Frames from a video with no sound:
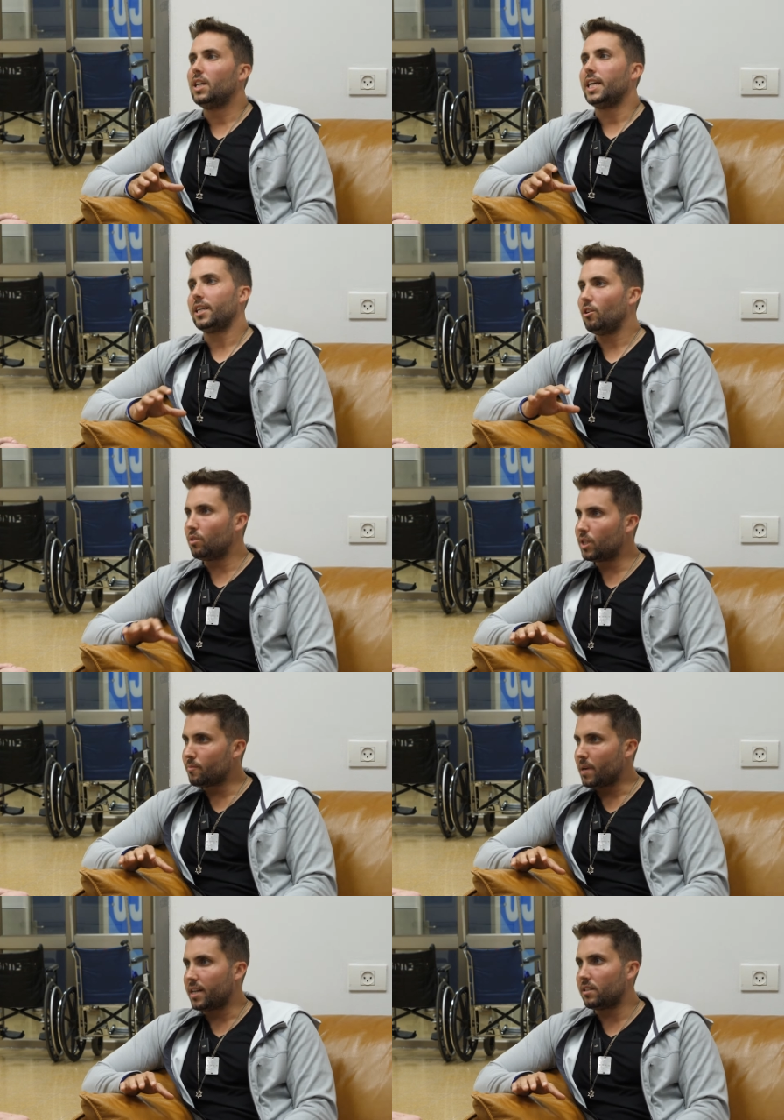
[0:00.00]
in a holding
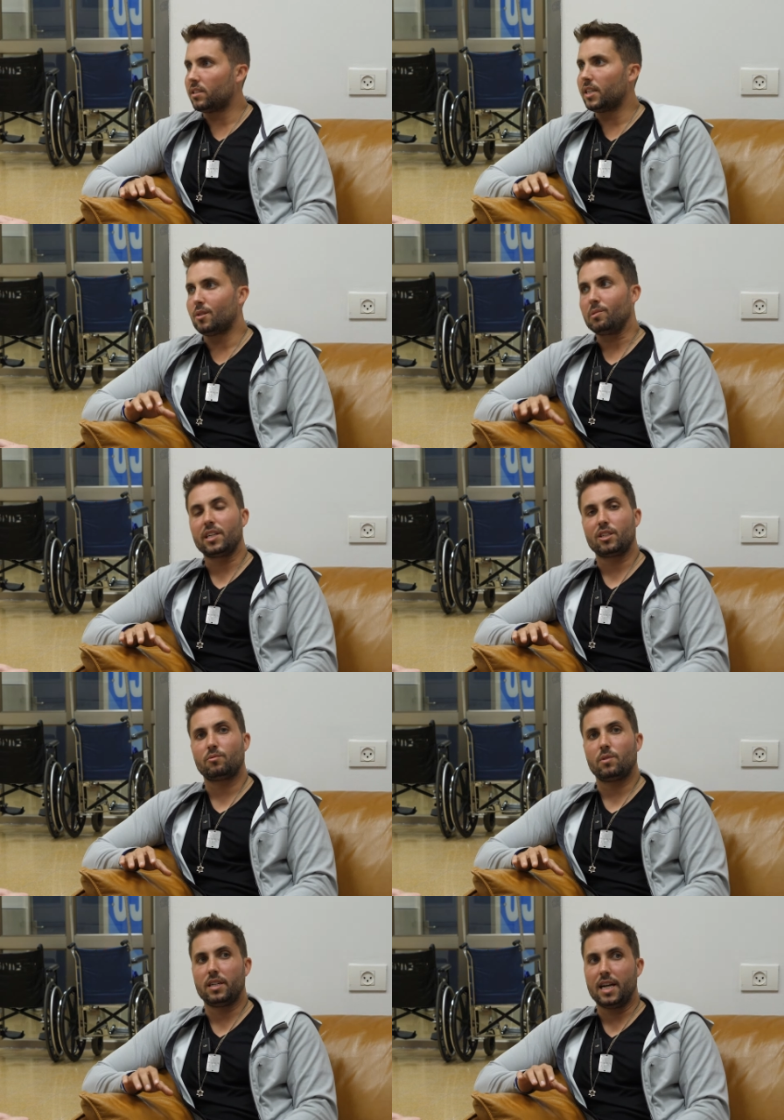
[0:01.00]
pattern in a place
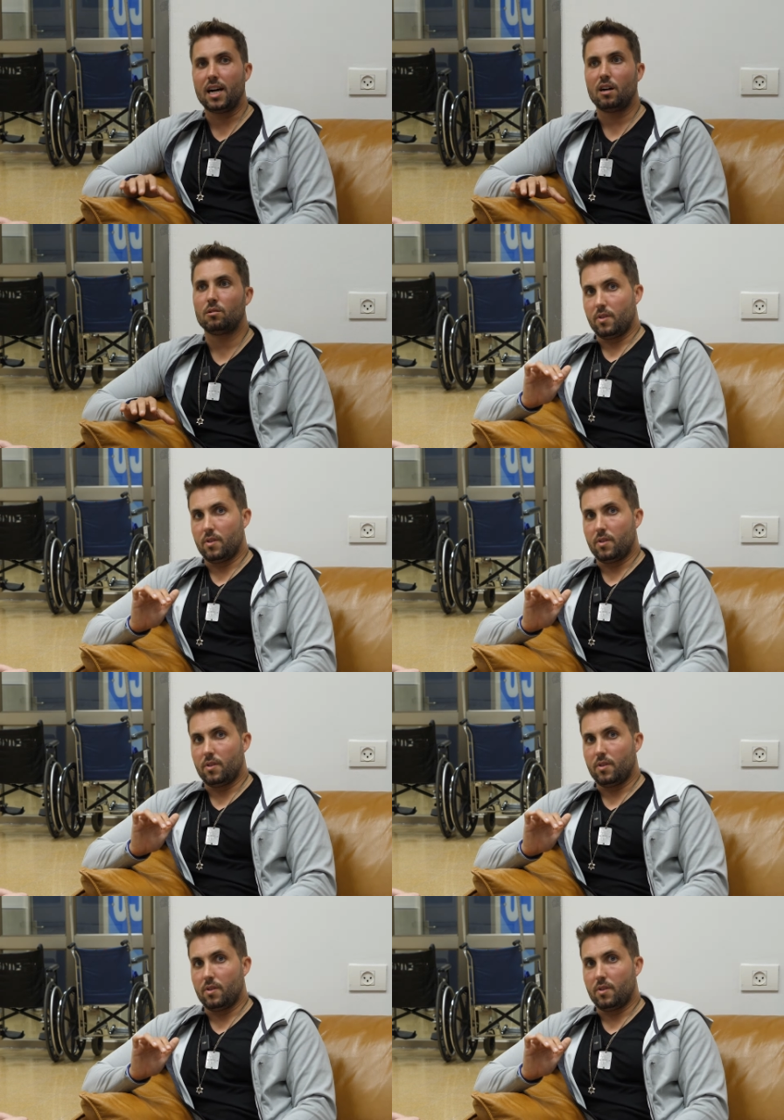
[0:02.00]
where now